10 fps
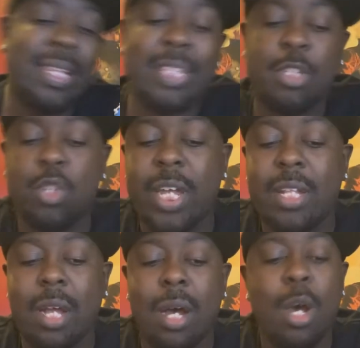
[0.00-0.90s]
in the
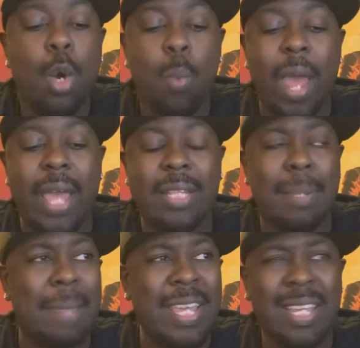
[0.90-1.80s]
trailer where
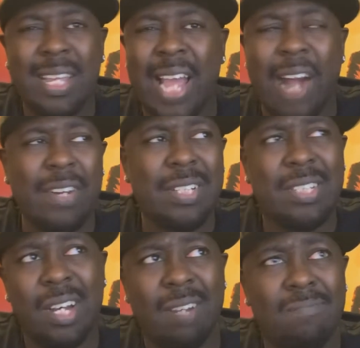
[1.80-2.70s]
the main
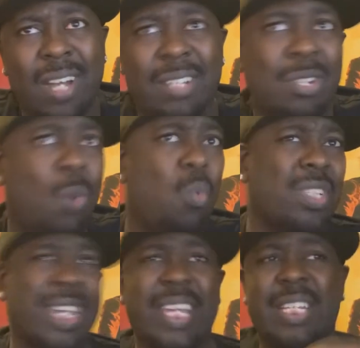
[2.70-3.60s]
character, I don't know,
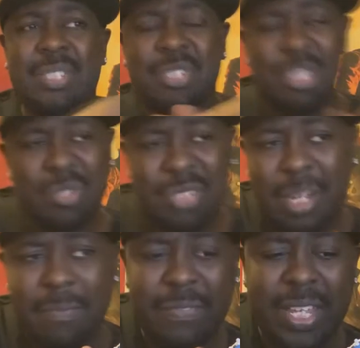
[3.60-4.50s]
was injured or
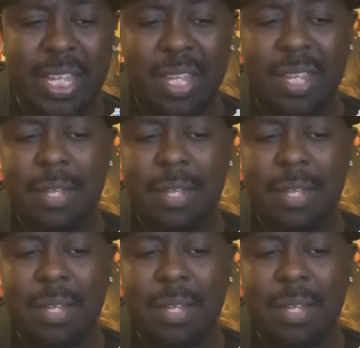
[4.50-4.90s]
something.